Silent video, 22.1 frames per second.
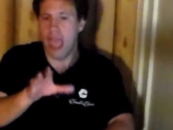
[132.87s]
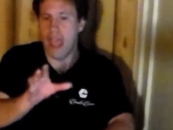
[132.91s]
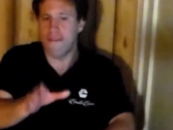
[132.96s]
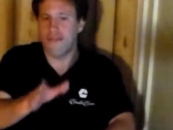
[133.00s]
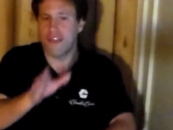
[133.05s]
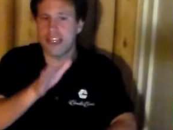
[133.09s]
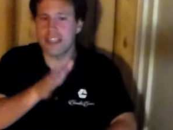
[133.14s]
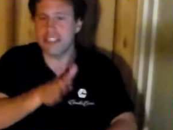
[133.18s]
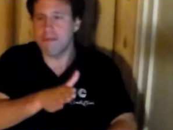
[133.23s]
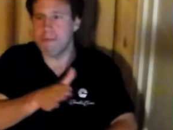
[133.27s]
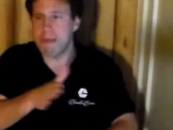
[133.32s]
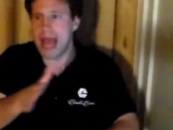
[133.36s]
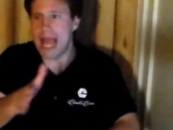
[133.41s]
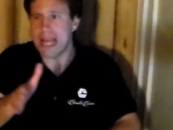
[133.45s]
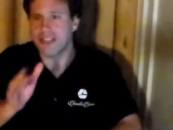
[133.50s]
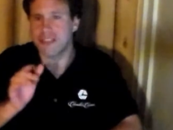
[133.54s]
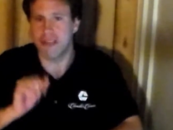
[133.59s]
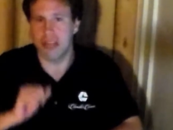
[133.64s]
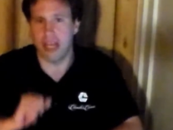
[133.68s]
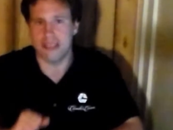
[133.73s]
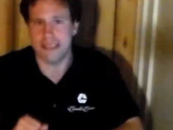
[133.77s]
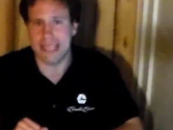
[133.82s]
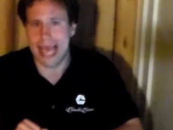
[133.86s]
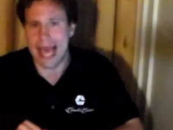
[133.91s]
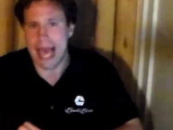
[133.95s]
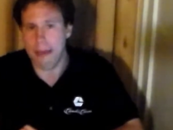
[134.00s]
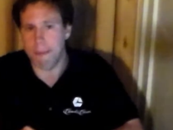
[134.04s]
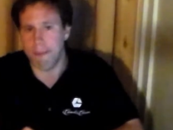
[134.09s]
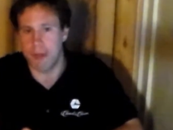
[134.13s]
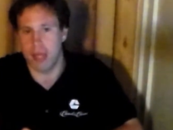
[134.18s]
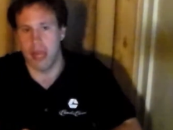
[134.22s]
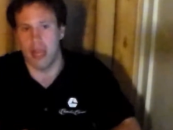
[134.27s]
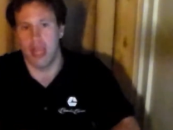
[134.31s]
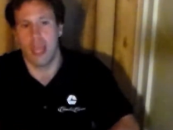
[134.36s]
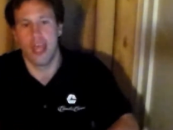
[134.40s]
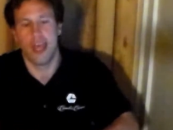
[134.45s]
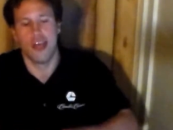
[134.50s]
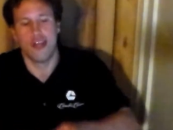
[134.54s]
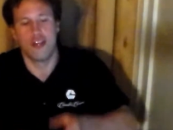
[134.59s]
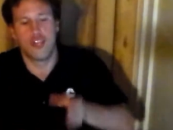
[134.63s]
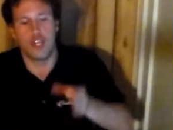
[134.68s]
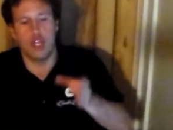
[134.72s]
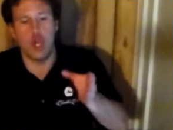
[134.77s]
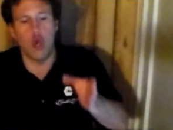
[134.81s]
If this match does happen,
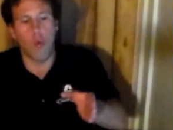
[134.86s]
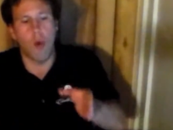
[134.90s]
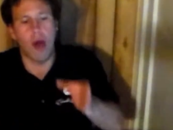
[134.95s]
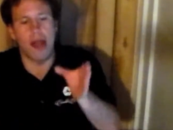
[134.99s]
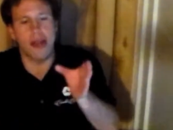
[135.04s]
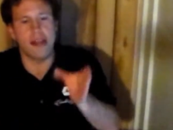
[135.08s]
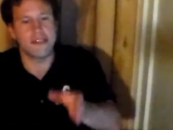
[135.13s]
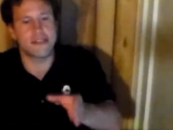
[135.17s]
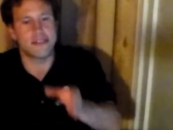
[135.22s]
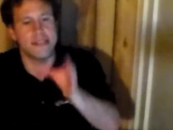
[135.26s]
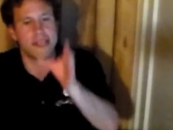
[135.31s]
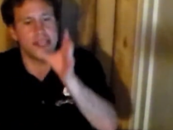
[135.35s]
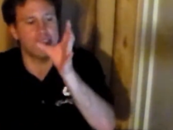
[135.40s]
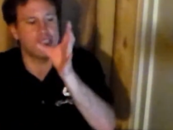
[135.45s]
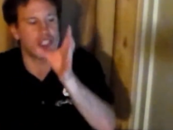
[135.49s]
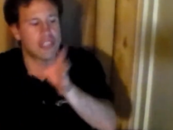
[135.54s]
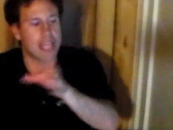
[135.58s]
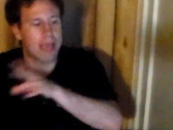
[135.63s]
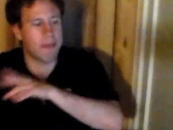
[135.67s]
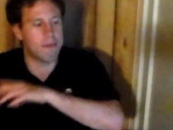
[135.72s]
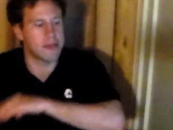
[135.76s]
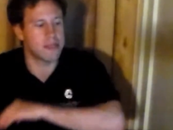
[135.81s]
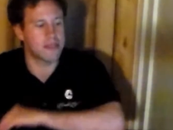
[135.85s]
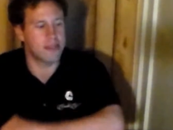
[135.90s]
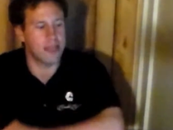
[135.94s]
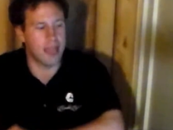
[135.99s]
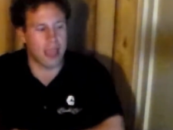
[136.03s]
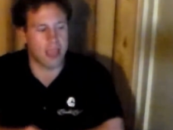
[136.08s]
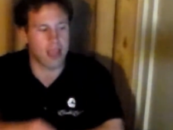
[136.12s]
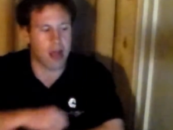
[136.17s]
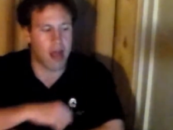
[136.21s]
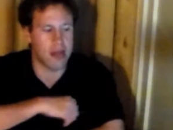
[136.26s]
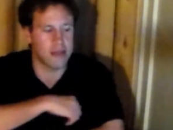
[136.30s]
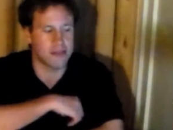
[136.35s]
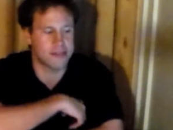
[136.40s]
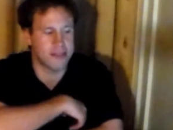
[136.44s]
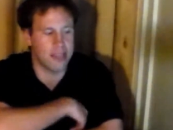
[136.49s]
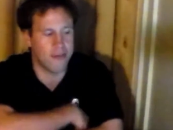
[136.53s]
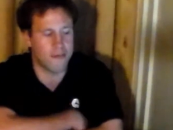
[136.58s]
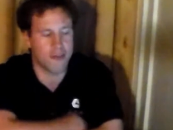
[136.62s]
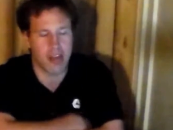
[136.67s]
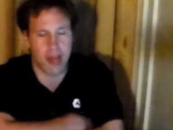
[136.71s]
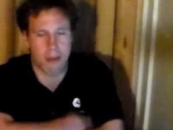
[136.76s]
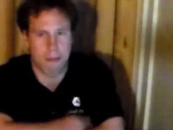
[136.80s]
do you want to see Sheamus take on
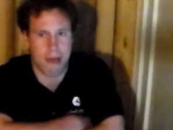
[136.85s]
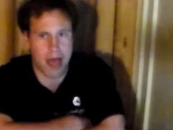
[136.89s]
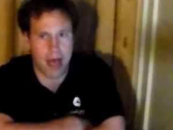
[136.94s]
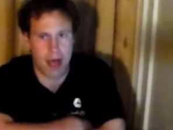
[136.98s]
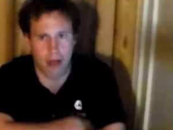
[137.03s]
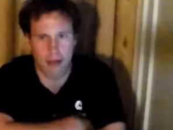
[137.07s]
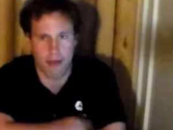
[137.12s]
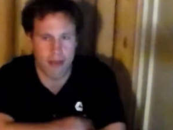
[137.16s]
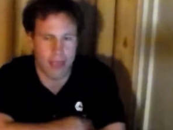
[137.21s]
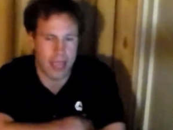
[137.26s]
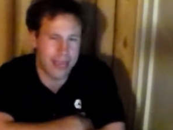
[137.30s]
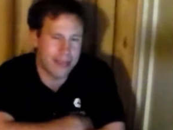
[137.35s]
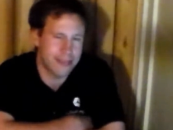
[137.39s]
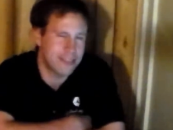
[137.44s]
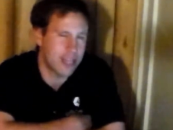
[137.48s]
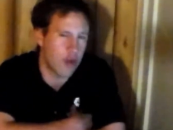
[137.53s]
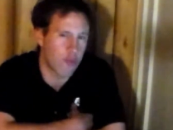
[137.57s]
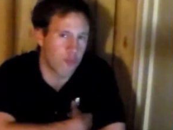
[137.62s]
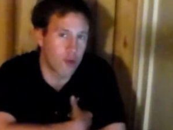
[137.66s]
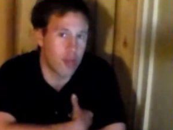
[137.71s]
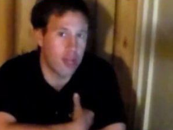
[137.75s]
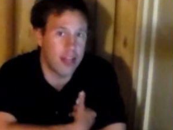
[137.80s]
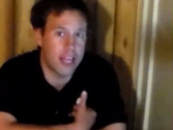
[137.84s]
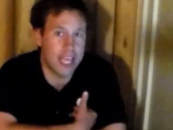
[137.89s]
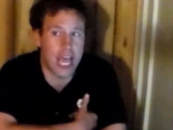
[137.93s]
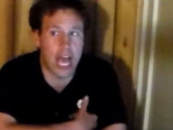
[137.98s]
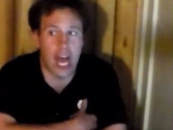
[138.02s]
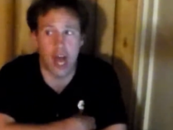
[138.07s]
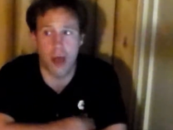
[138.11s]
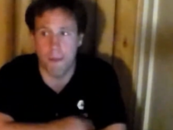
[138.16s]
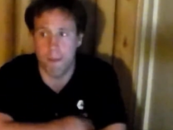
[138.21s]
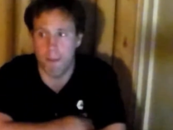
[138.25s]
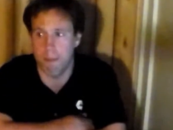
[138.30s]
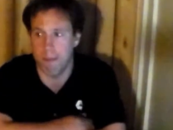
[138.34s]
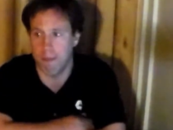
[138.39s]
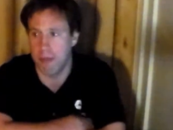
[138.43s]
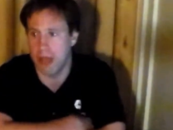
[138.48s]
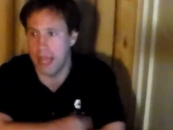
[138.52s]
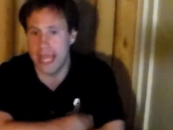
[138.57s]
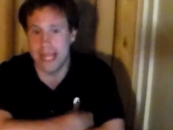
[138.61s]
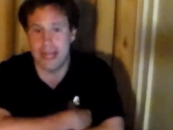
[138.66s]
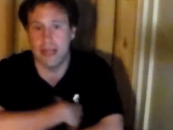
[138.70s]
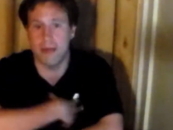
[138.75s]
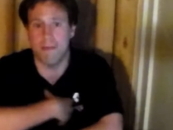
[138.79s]
Stephen Amell? Is it really, um,
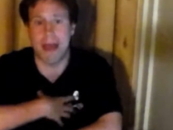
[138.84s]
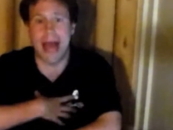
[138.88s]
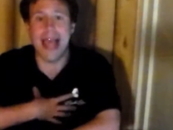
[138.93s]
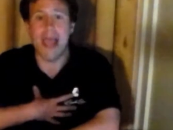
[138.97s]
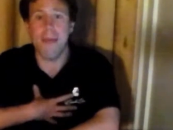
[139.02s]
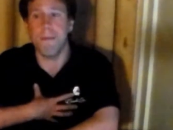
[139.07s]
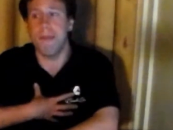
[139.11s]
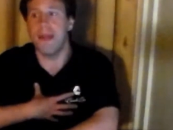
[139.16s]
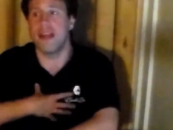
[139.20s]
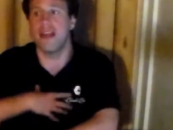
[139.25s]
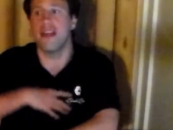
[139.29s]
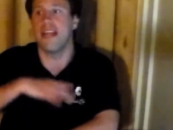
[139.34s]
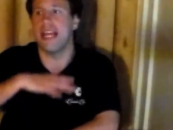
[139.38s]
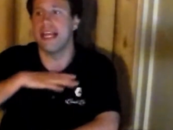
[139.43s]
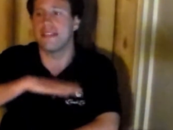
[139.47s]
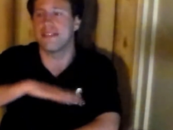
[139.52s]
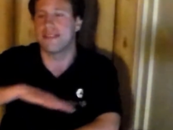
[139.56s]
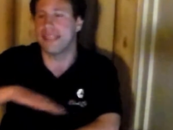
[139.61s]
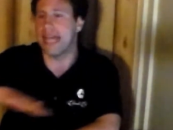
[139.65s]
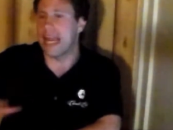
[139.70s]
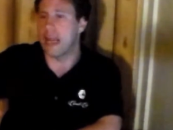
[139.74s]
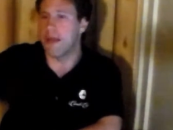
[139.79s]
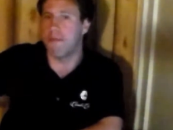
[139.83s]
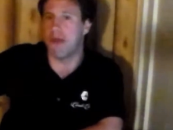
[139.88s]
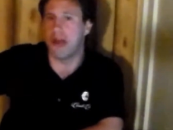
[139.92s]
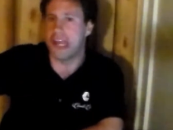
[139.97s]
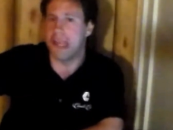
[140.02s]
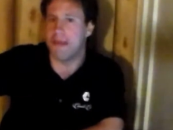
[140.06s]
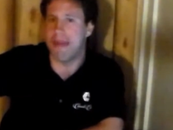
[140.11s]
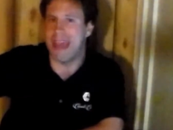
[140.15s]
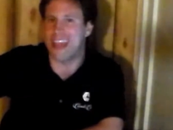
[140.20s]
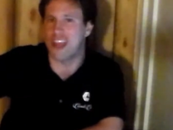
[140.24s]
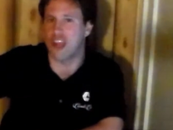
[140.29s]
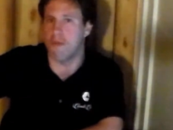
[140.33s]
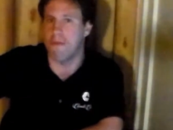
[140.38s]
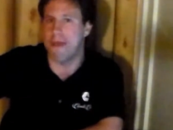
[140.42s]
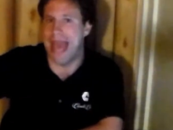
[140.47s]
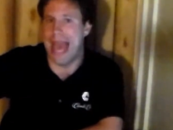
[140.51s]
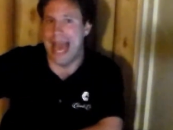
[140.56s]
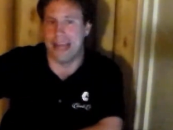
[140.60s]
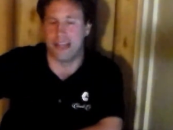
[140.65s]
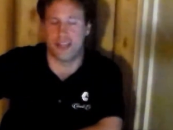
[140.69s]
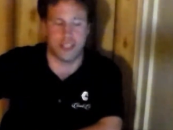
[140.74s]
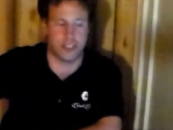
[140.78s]
in my opinion, it's not a moneymaker
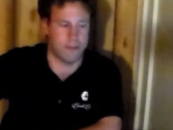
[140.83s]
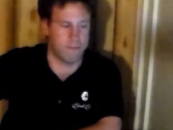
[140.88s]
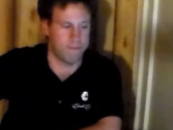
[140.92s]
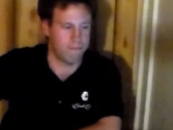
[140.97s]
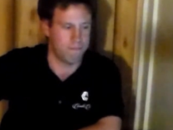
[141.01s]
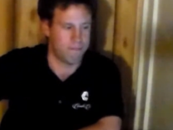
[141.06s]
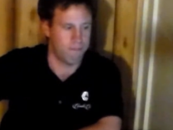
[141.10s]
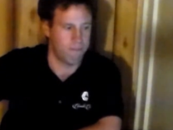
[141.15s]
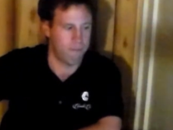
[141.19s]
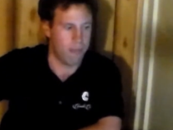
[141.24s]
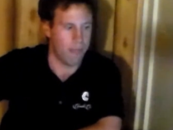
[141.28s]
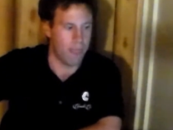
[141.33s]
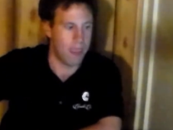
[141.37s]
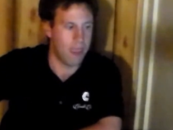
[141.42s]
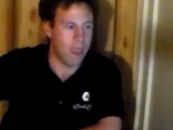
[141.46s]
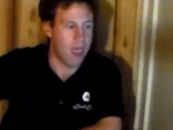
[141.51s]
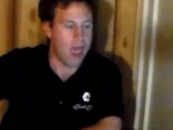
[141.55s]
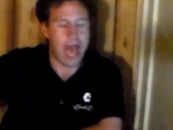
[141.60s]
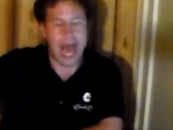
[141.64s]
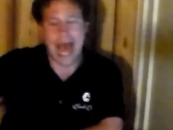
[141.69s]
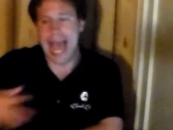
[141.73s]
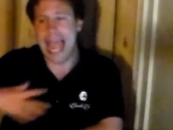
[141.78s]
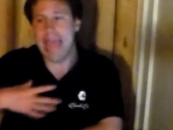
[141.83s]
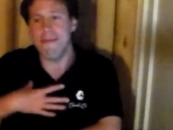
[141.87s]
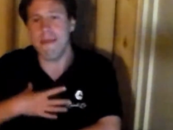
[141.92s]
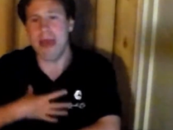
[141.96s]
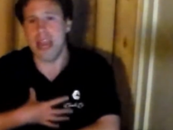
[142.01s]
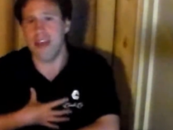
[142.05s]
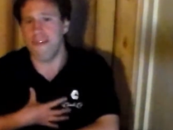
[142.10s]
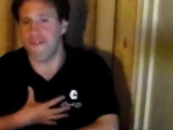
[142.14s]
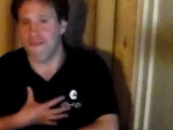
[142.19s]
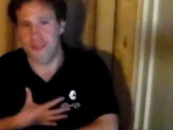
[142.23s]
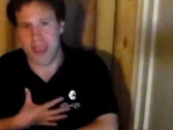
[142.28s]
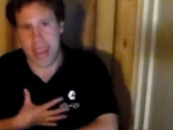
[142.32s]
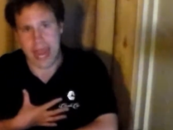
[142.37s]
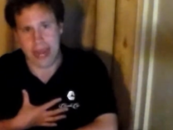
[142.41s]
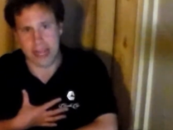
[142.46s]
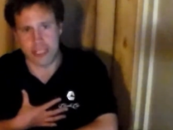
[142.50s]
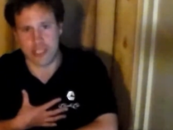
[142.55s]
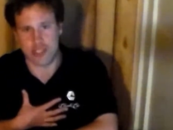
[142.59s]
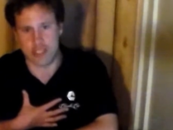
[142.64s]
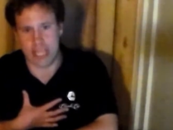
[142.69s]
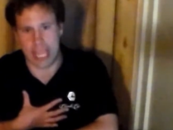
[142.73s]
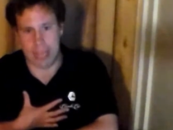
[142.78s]
match. I am not a
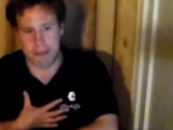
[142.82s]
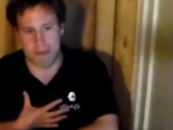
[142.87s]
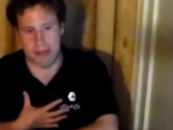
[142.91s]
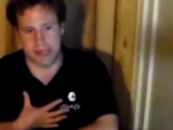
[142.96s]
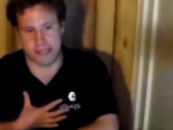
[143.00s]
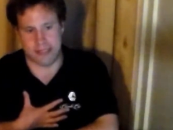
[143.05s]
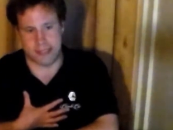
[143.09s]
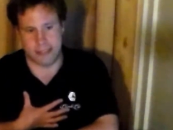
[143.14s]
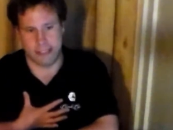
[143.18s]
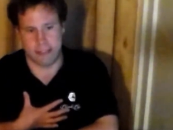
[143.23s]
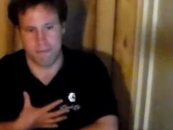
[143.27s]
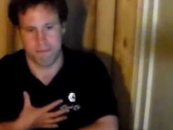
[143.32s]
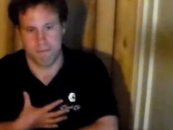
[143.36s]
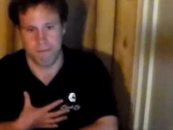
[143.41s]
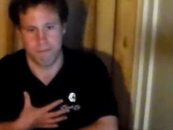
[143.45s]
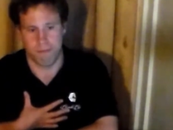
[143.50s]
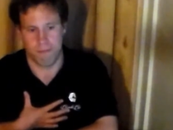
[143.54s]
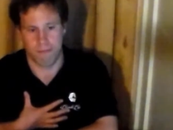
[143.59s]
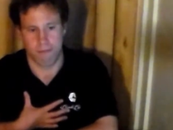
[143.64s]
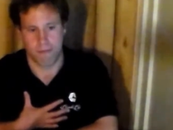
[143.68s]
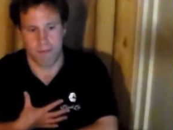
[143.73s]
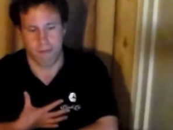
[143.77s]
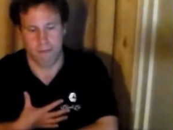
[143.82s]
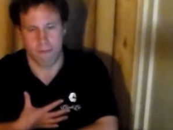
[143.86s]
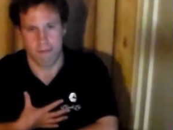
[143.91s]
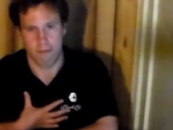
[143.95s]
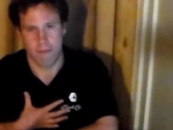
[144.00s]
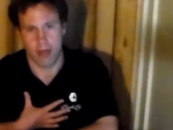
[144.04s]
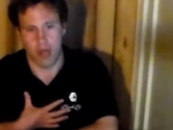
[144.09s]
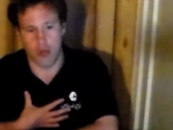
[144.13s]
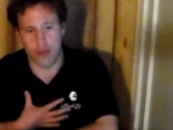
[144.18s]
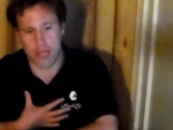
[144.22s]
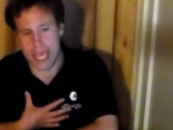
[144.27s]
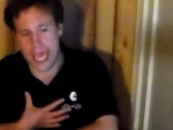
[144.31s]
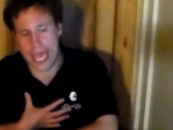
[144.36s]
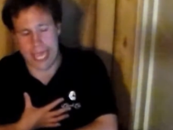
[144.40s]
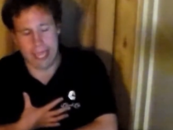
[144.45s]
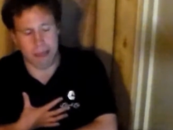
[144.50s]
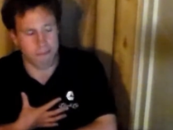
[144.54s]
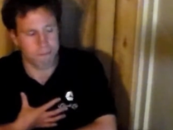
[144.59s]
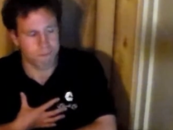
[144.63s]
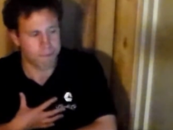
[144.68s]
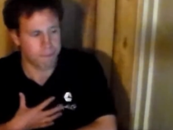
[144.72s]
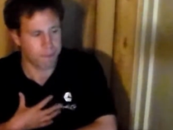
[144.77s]
fan of Sheamus,
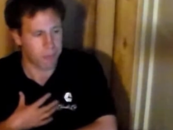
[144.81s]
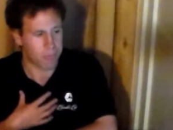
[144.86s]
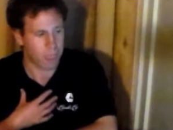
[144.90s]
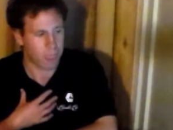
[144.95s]
okay?